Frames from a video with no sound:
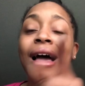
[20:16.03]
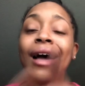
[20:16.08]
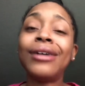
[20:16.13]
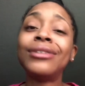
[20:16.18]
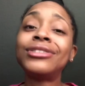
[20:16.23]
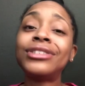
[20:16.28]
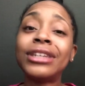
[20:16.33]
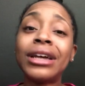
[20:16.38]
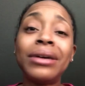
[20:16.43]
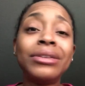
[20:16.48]
I'll
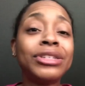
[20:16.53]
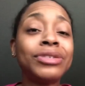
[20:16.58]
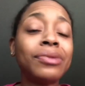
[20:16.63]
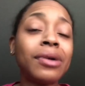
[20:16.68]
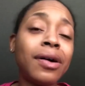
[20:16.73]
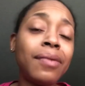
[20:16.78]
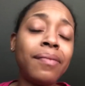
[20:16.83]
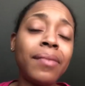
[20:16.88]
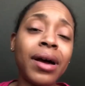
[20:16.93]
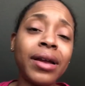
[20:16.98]
shout you
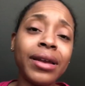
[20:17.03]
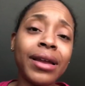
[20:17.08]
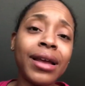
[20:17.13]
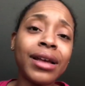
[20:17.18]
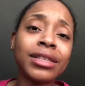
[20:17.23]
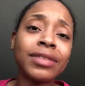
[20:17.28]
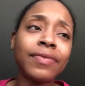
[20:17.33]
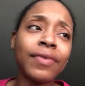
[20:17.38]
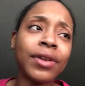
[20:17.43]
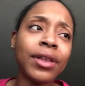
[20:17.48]
out in my
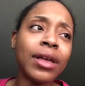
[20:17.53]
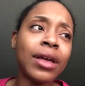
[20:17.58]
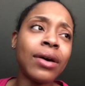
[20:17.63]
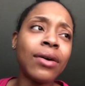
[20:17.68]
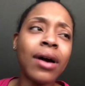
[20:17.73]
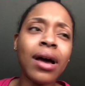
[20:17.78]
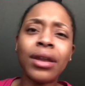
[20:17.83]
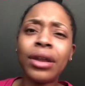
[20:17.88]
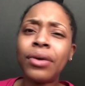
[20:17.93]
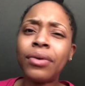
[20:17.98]
next video.
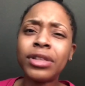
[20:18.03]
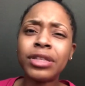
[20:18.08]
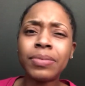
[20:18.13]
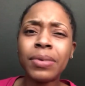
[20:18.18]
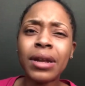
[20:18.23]
I know it's